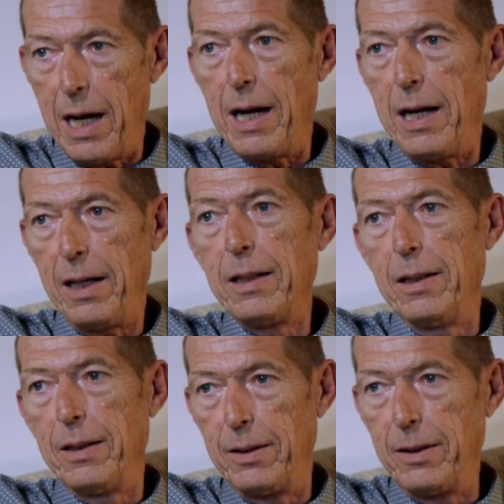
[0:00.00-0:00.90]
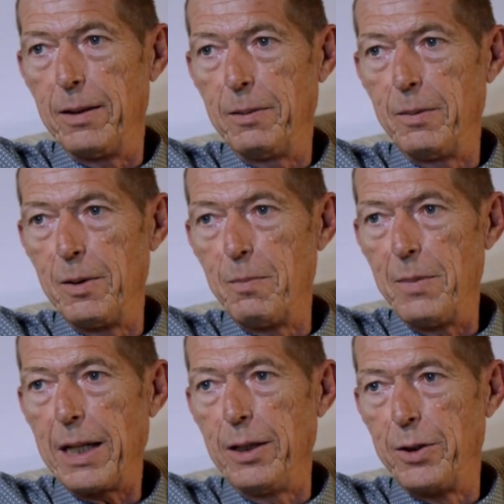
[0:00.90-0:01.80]
are
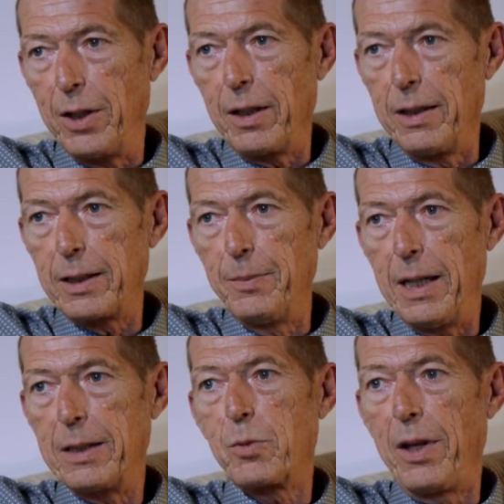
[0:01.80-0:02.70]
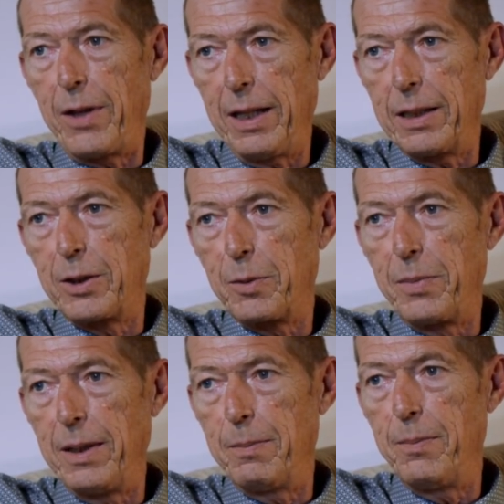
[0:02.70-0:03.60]
making journalism as we think it should
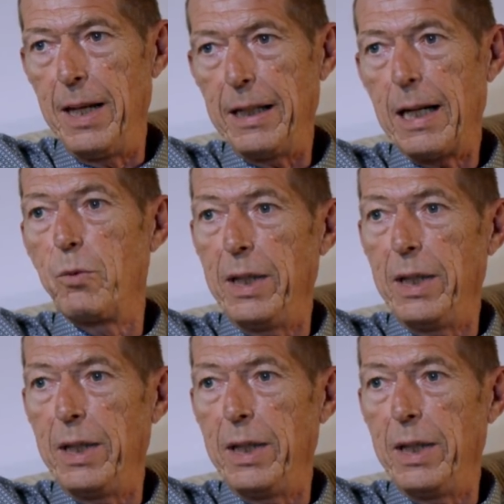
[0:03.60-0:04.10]
be made, and